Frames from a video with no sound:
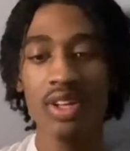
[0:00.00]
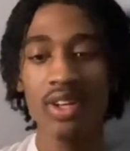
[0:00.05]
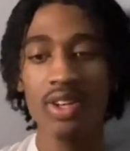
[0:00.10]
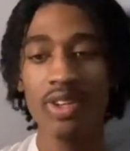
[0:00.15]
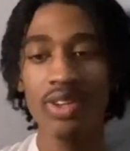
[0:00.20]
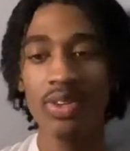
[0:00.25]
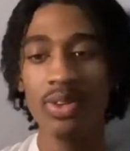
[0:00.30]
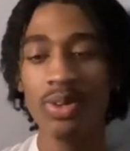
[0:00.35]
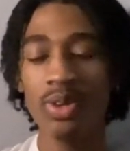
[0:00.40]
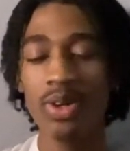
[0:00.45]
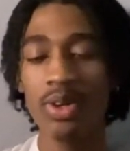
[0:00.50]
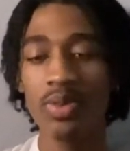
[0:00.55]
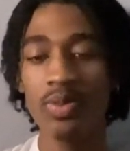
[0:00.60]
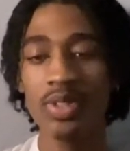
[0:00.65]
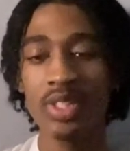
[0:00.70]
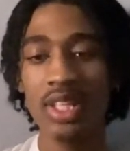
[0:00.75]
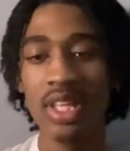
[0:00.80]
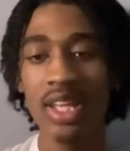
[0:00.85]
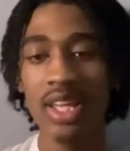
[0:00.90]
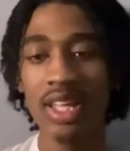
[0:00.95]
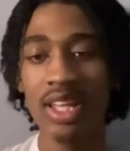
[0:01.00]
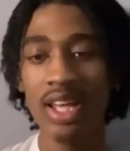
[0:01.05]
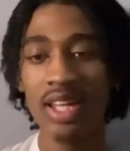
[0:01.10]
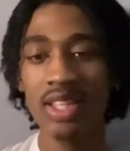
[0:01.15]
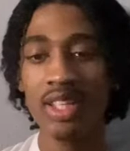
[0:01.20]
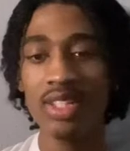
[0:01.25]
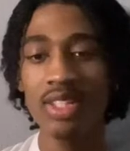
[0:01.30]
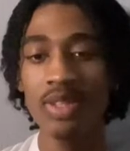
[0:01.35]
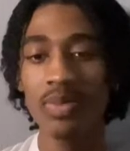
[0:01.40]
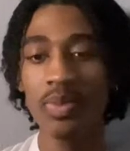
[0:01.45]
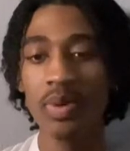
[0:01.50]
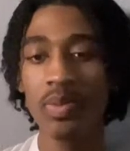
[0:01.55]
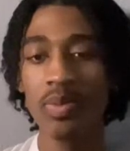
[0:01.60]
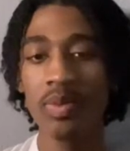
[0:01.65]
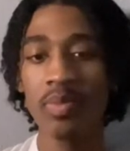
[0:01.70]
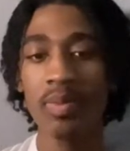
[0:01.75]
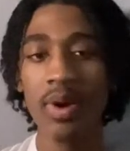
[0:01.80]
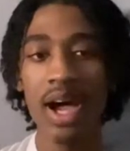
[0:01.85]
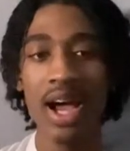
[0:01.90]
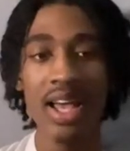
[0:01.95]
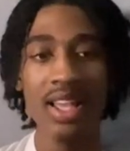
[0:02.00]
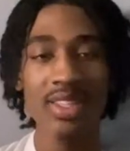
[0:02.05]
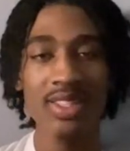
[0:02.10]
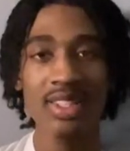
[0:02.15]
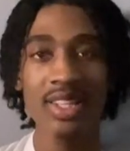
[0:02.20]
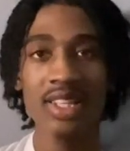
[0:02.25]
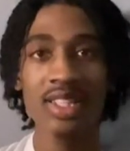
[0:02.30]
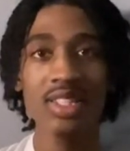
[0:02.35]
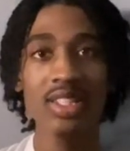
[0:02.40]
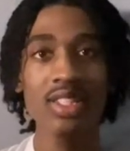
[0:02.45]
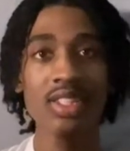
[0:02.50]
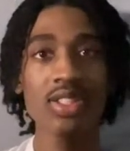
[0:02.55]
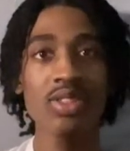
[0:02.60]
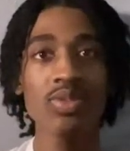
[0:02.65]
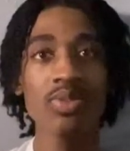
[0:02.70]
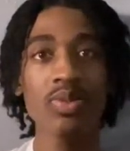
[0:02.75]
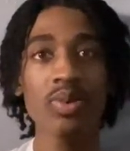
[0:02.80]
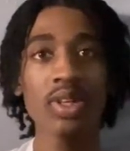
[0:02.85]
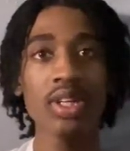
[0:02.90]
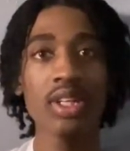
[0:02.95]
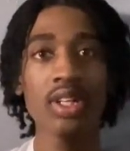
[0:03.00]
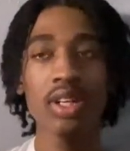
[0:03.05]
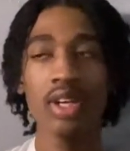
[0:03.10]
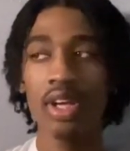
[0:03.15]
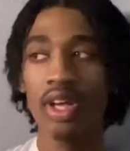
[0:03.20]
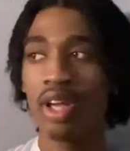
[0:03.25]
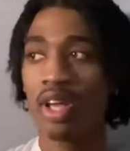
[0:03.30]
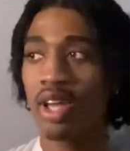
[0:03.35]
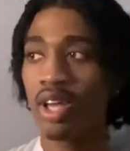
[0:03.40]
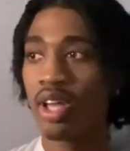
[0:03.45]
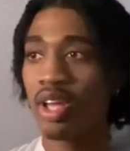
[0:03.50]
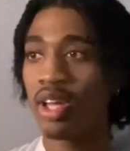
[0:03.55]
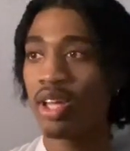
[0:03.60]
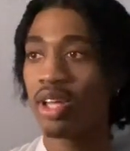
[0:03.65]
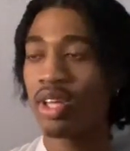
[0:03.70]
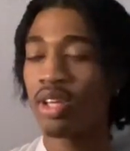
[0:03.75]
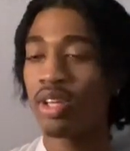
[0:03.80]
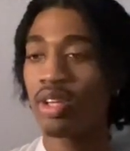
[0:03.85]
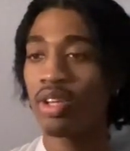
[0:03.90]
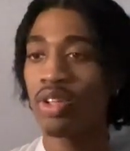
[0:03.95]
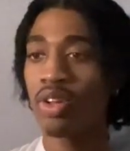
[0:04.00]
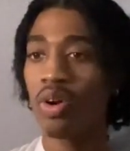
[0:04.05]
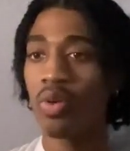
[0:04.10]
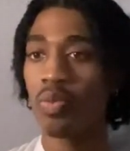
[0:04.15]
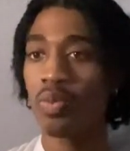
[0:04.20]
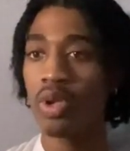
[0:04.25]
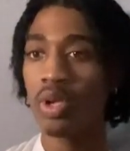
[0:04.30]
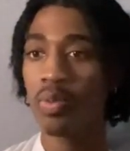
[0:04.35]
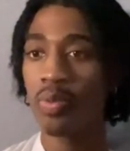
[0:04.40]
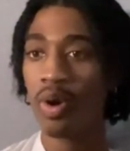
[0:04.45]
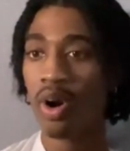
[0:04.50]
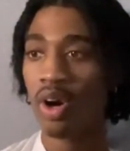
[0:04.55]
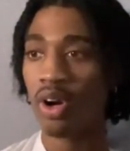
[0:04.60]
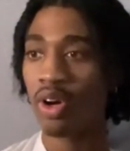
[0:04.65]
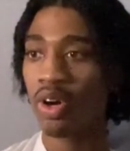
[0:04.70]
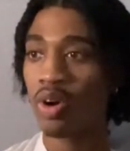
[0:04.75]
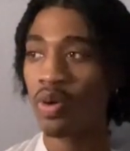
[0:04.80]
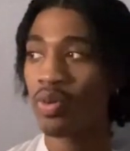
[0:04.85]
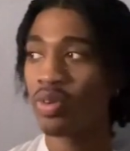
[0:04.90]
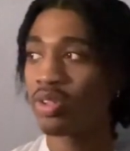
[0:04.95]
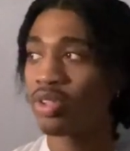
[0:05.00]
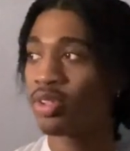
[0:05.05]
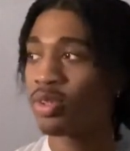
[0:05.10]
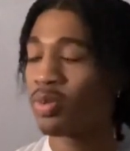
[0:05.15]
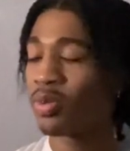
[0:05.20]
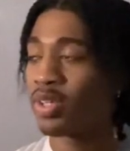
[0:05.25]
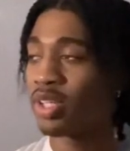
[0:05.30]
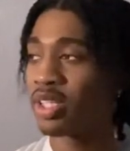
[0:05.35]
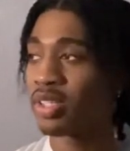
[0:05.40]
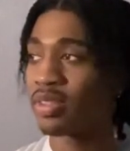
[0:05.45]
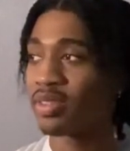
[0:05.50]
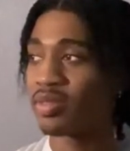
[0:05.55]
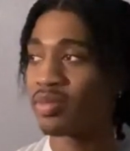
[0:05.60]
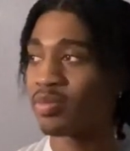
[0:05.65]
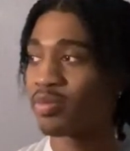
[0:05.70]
You know what I'm saying? Like, these are people's mindset. This is what, you know, people are going through, and,